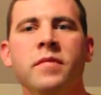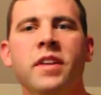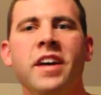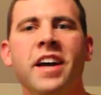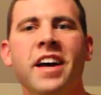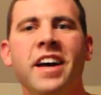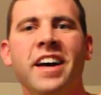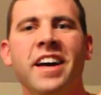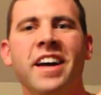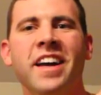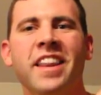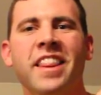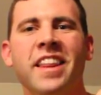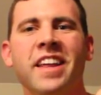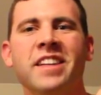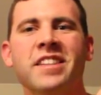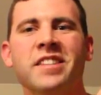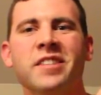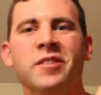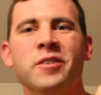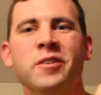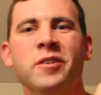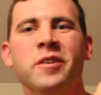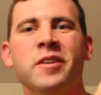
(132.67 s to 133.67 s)

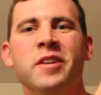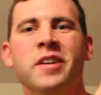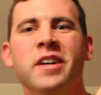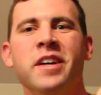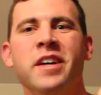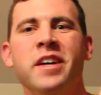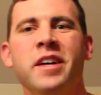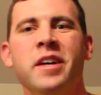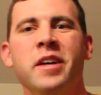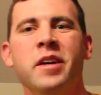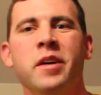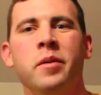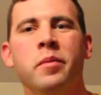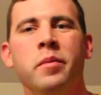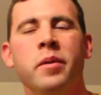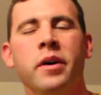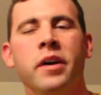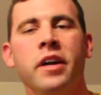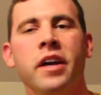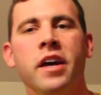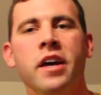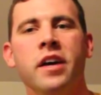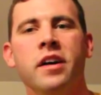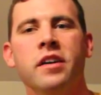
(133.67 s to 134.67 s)
That's cool.
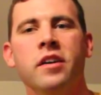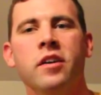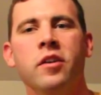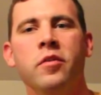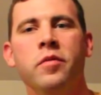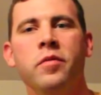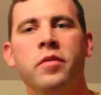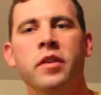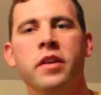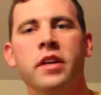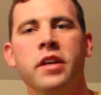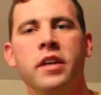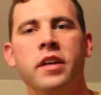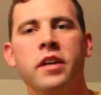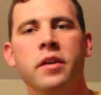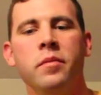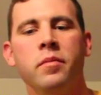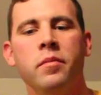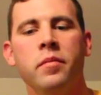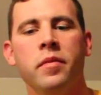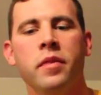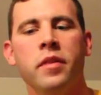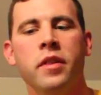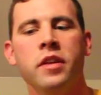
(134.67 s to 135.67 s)
But yeah,
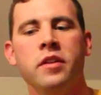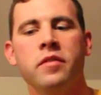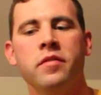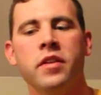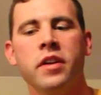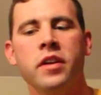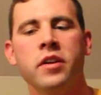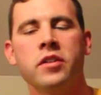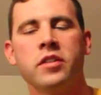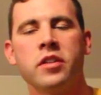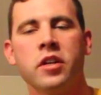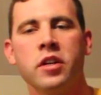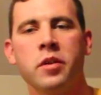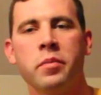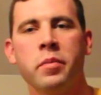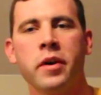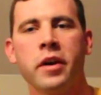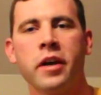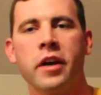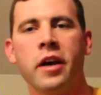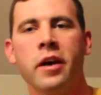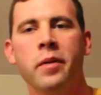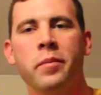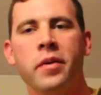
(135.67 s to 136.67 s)
hopefully these videos start to
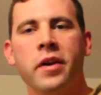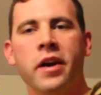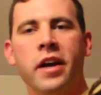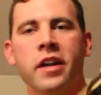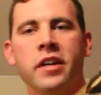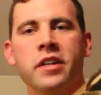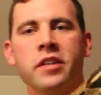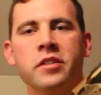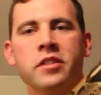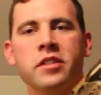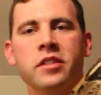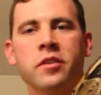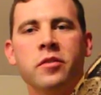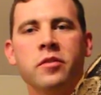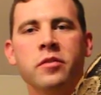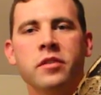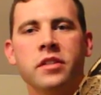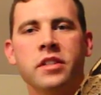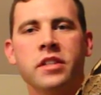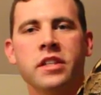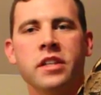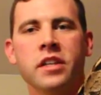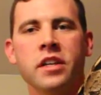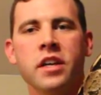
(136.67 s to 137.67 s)
pick up and I just
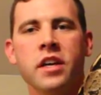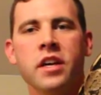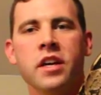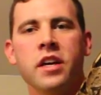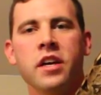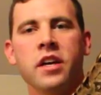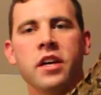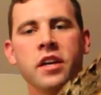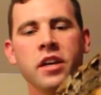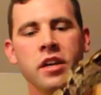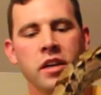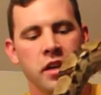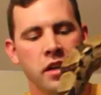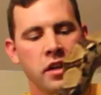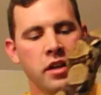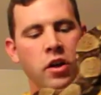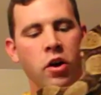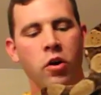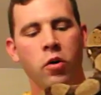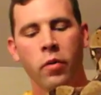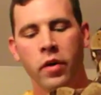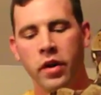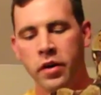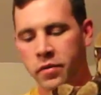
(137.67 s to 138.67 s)
don't
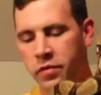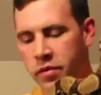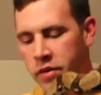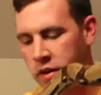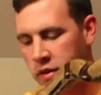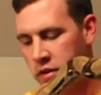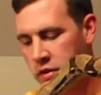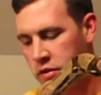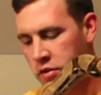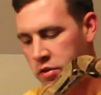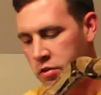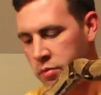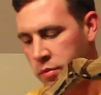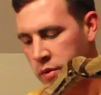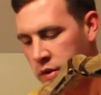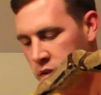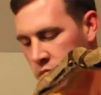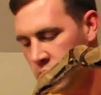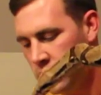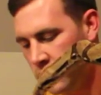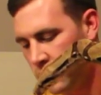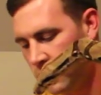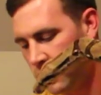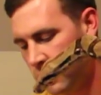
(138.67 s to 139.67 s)
go away for another 2
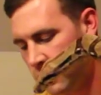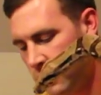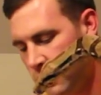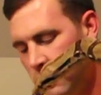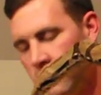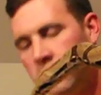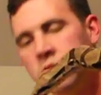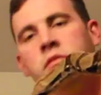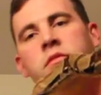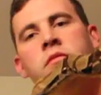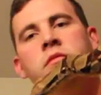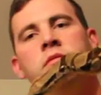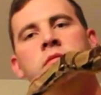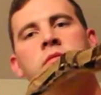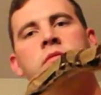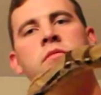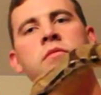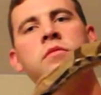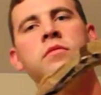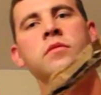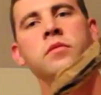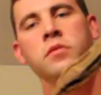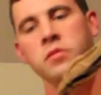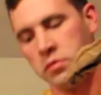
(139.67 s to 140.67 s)
months.
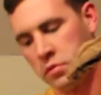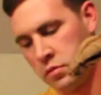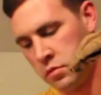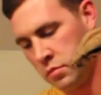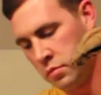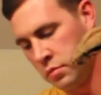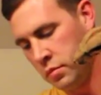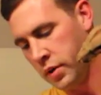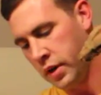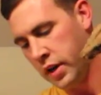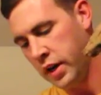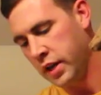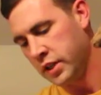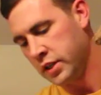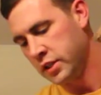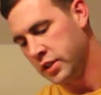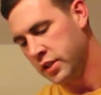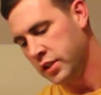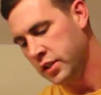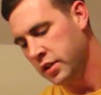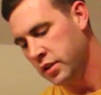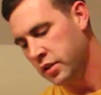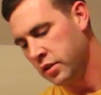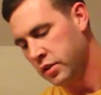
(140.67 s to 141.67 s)
But guys,
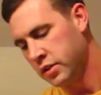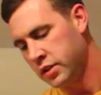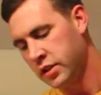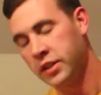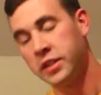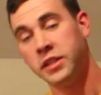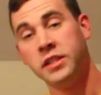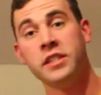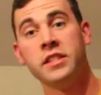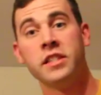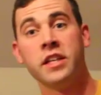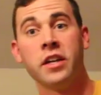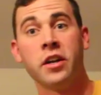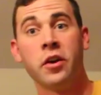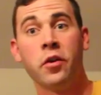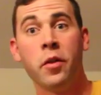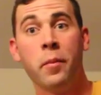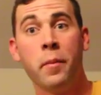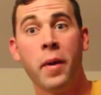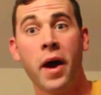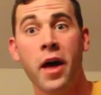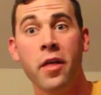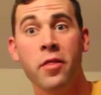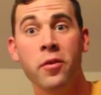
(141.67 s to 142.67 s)
she looks like she's gonna
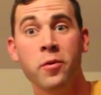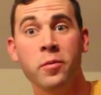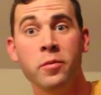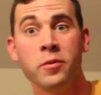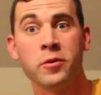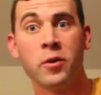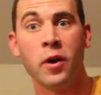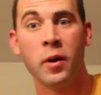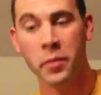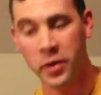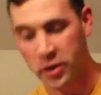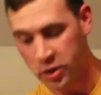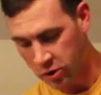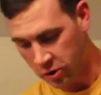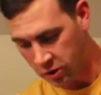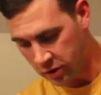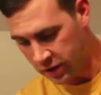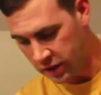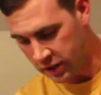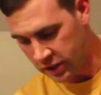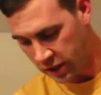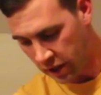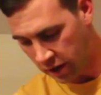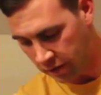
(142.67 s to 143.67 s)
go to the bathroom, so I'm gonna
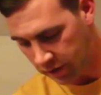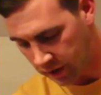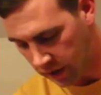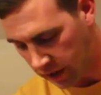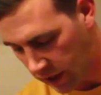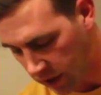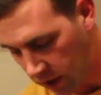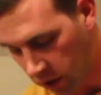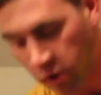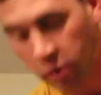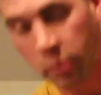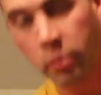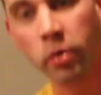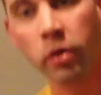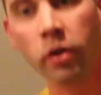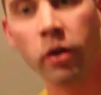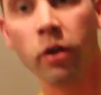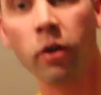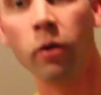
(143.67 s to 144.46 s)
turn this off and get her put